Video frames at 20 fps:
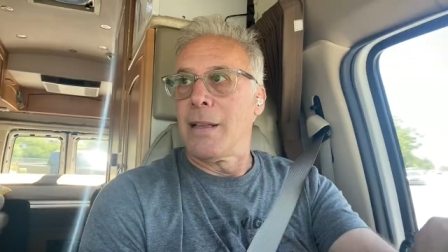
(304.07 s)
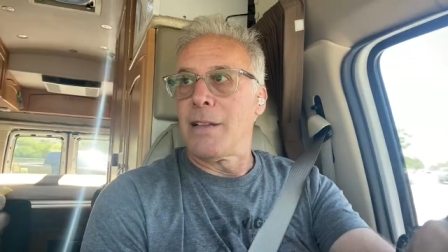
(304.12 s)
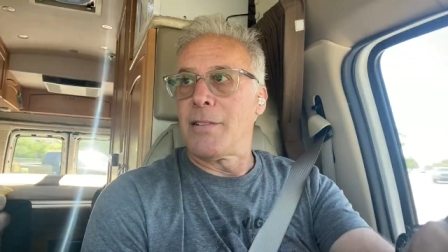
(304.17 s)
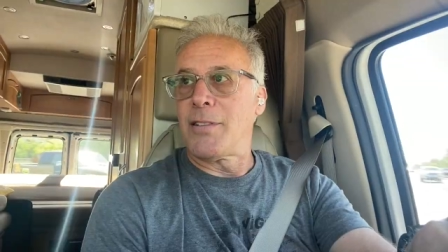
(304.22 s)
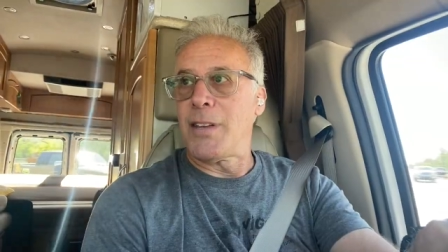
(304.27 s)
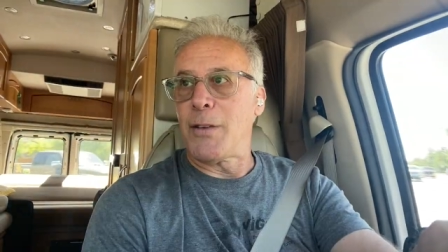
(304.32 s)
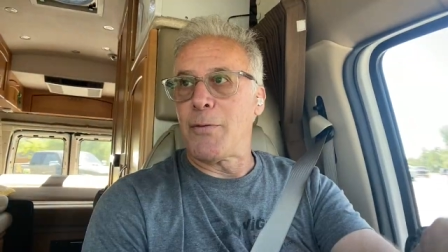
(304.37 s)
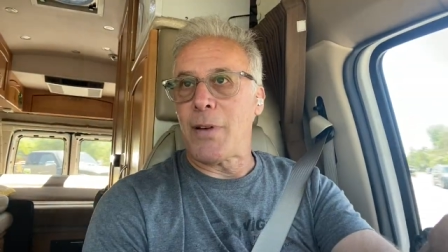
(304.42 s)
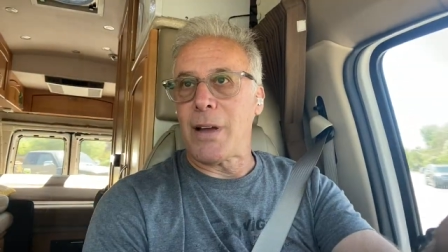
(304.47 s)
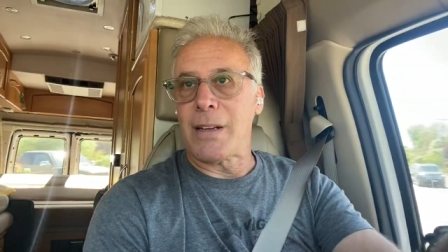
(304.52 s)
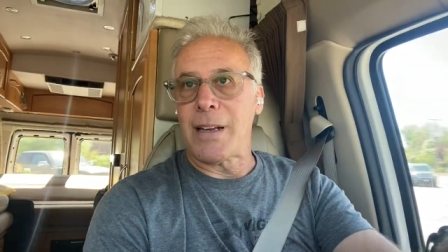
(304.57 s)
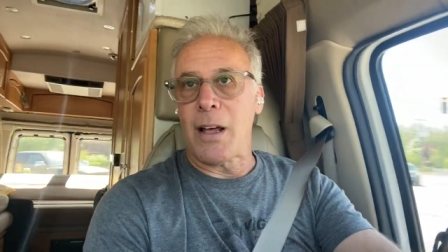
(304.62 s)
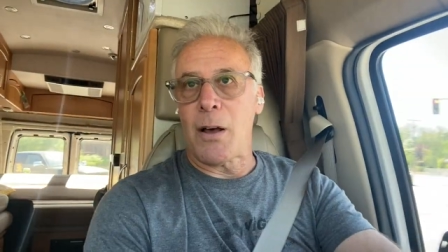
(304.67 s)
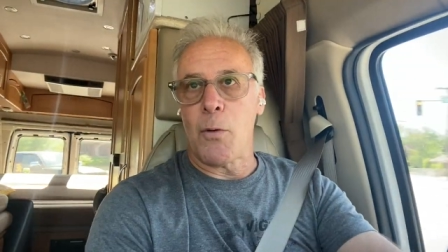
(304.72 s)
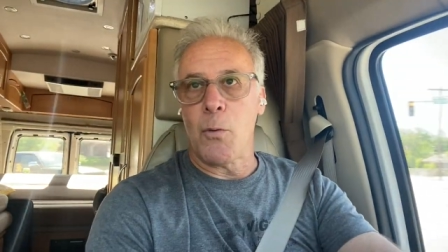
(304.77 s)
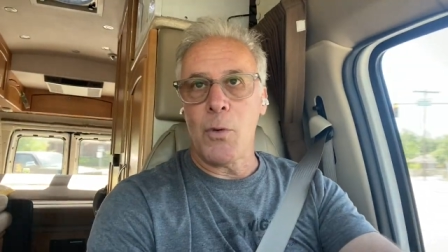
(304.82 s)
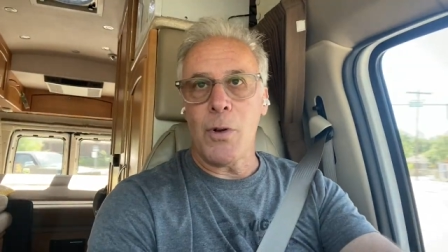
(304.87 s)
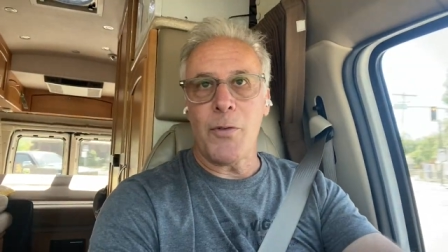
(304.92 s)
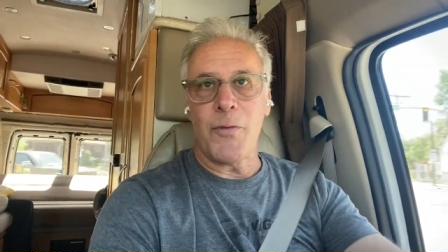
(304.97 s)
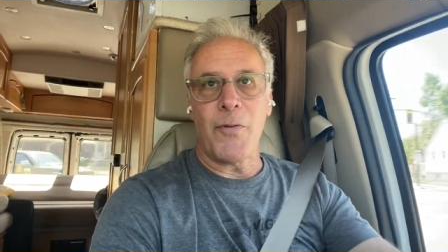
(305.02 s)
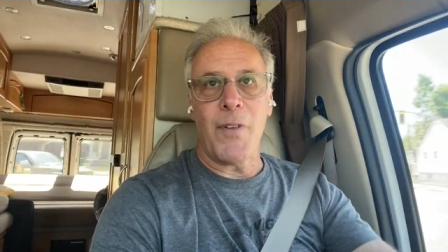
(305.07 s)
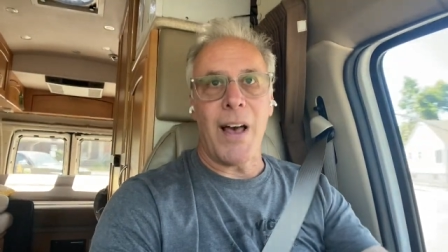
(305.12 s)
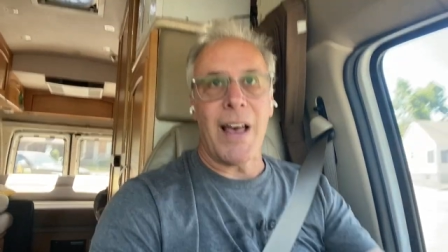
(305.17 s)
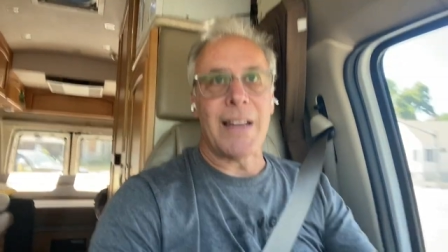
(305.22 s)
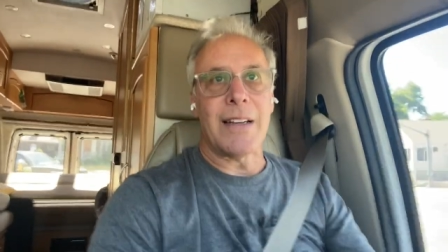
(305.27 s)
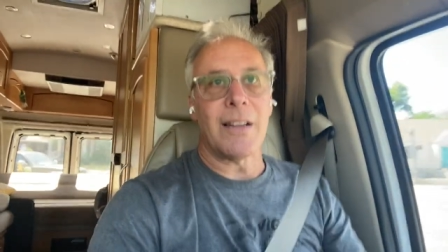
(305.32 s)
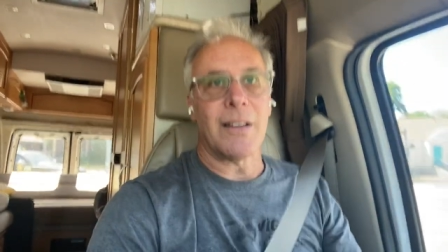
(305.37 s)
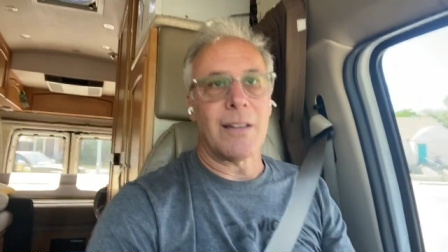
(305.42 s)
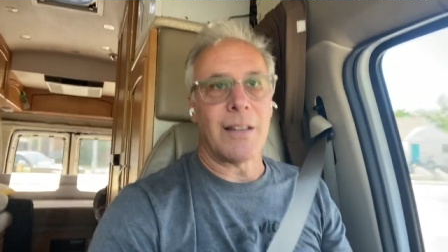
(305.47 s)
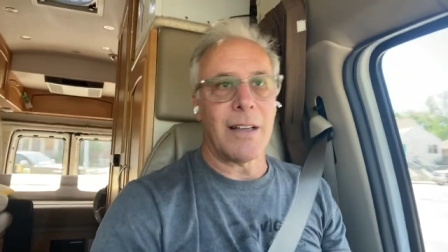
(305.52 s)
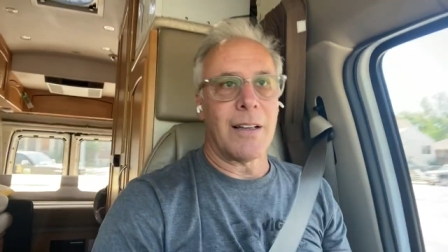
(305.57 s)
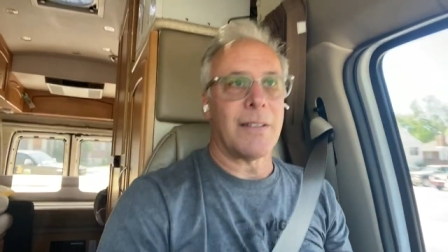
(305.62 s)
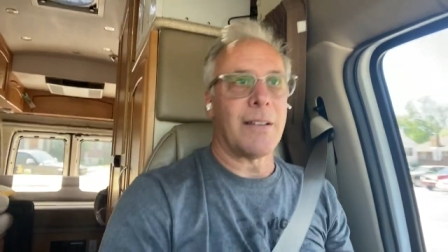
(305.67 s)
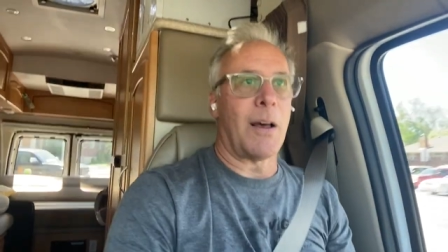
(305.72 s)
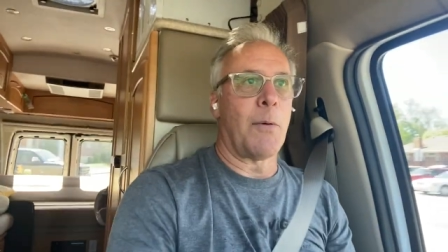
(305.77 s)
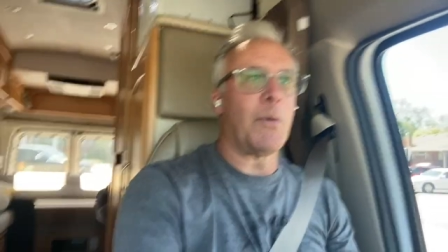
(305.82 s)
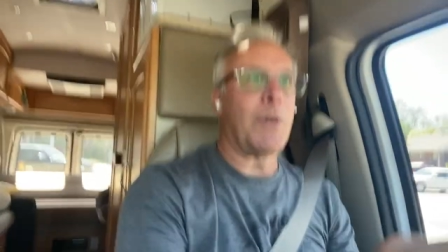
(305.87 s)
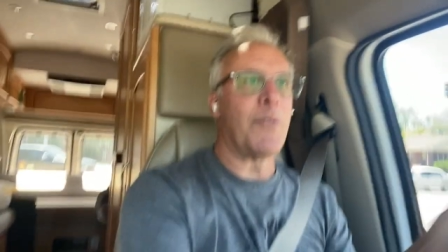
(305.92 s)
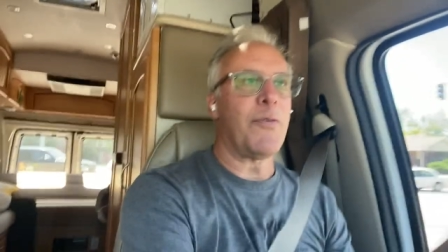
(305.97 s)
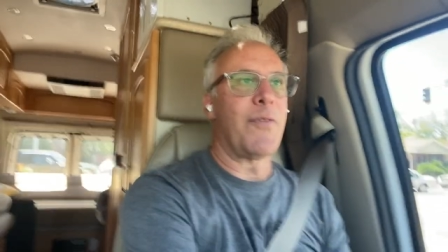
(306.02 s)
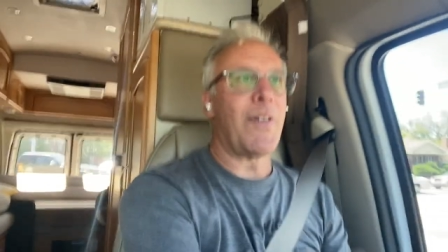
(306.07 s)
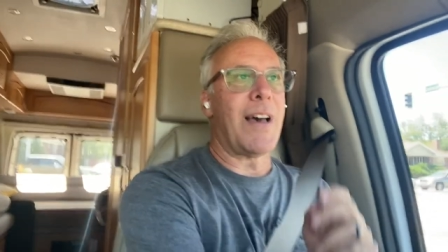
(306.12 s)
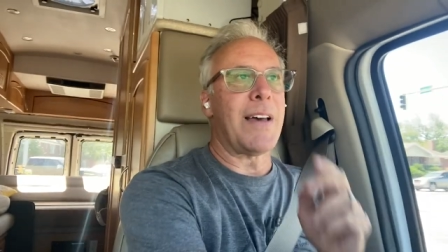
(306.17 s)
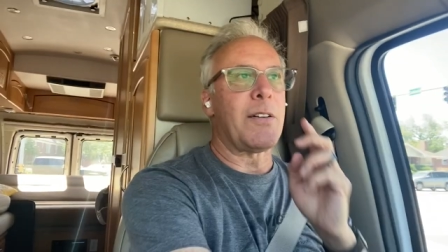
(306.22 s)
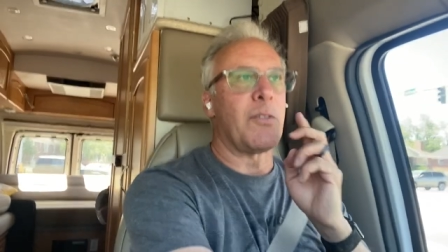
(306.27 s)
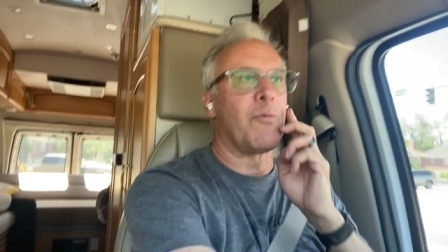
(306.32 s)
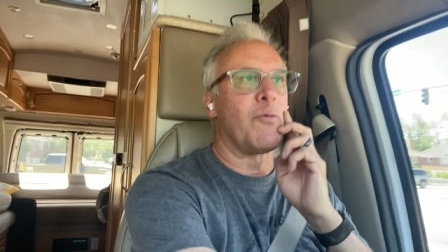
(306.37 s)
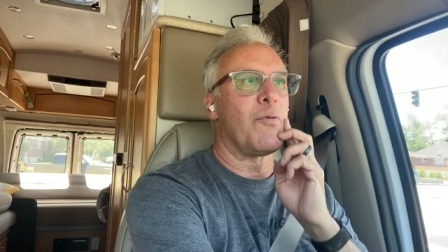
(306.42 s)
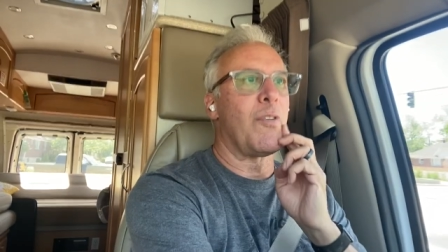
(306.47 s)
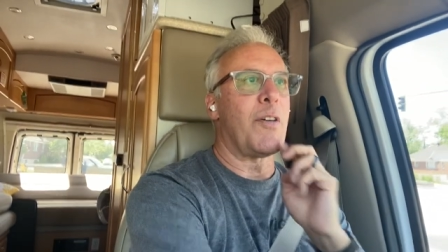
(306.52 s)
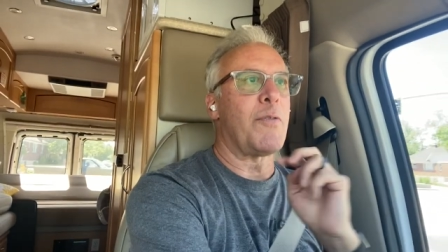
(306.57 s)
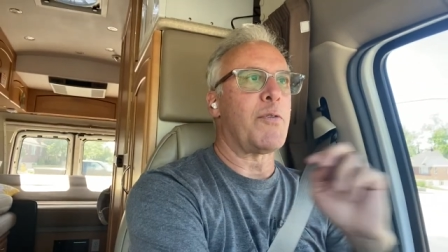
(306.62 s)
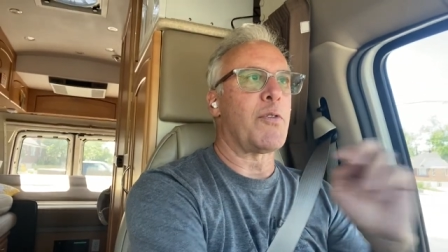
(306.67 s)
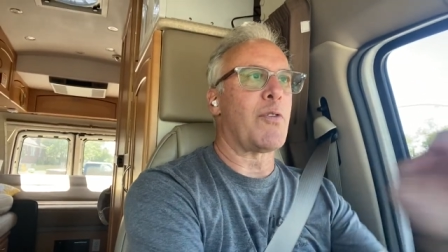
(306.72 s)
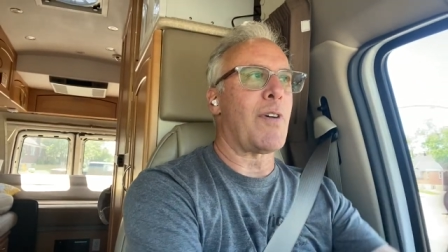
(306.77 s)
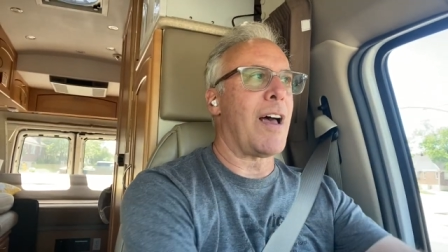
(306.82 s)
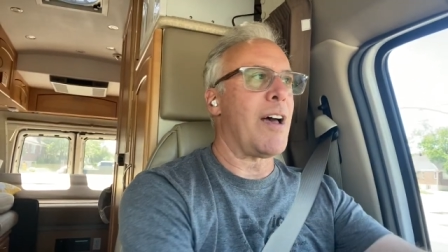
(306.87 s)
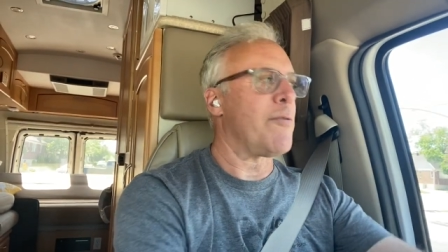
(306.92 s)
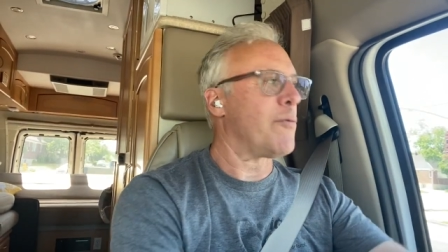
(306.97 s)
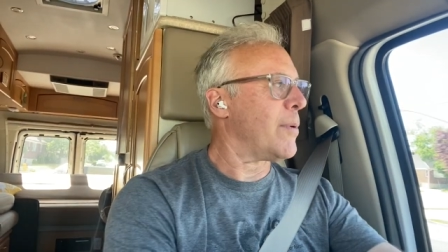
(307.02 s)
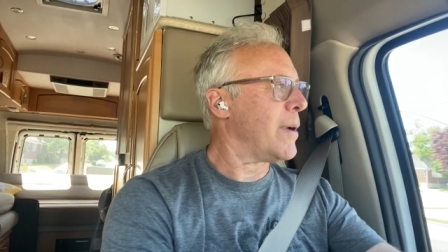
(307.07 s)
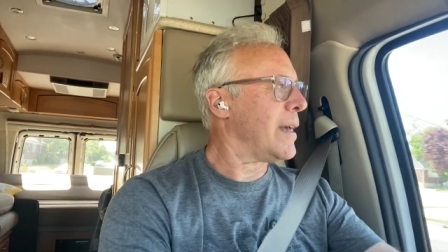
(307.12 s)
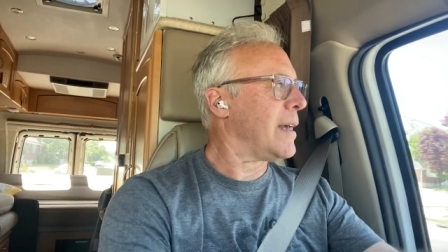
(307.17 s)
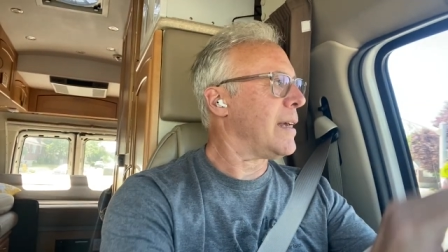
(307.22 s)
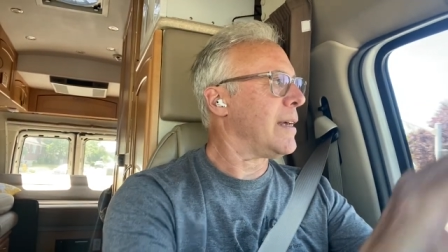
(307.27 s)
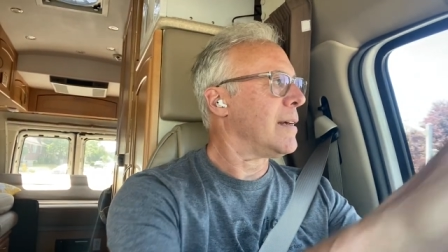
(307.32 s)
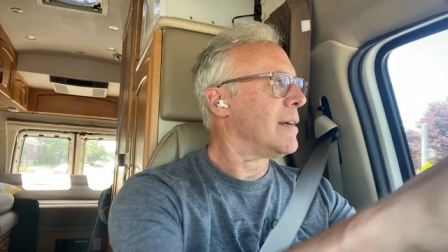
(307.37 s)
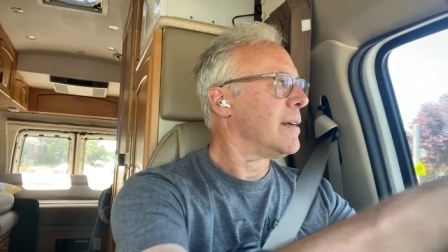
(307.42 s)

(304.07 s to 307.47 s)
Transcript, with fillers: Let's see if I now I want to find I want to find a rough driveway